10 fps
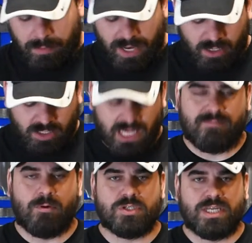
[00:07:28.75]
amount of
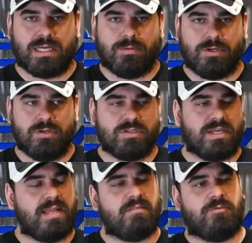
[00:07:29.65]
clamp force they can
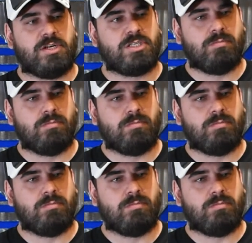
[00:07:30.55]
produce and the friction